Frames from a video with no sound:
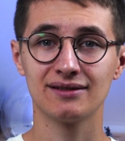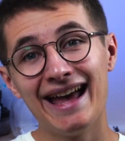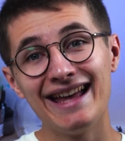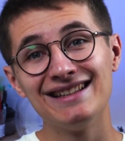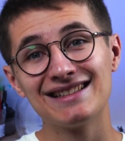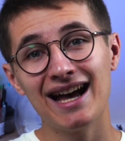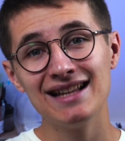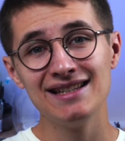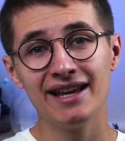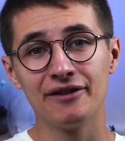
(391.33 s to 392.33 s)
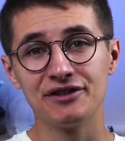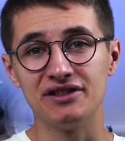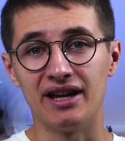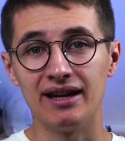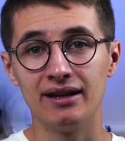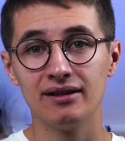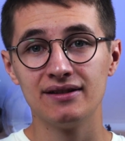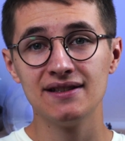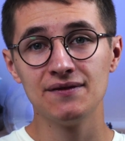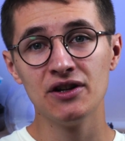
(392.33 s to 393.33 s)
And at the end of the day,
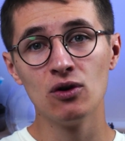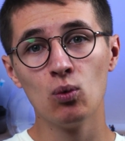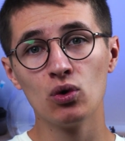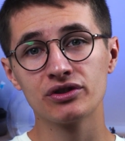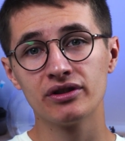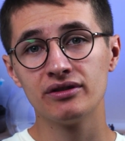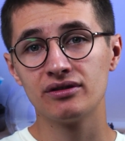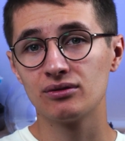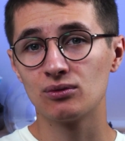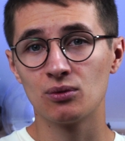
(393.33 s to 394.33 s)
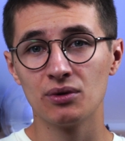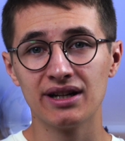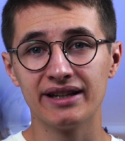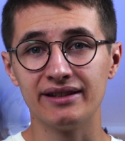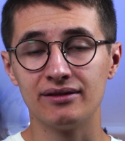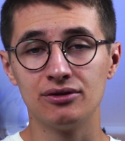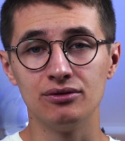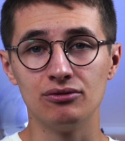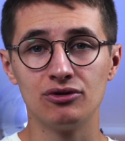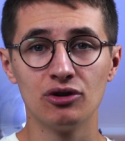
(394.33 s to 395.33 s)
this video wasn't really
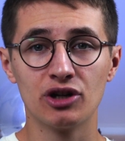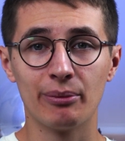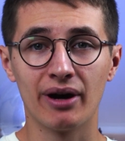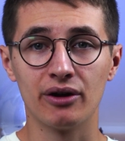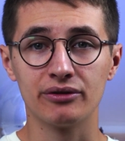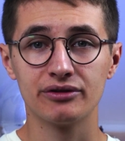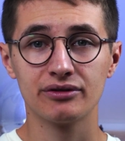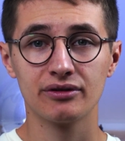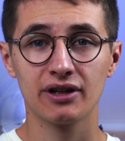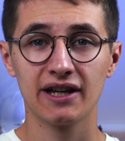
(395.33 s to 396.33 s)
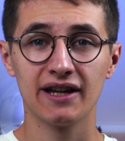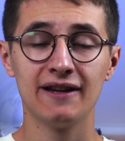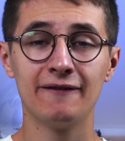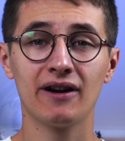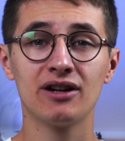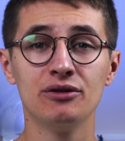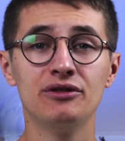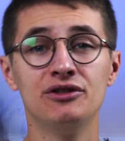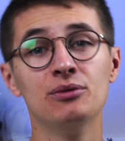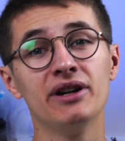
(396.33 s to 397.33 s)
to talk about if I
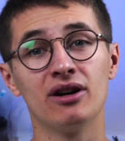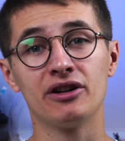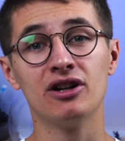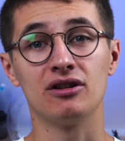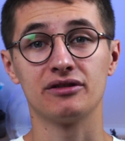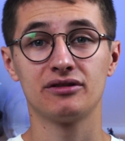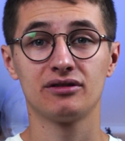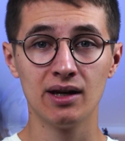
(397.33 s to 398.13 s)
could do it or not.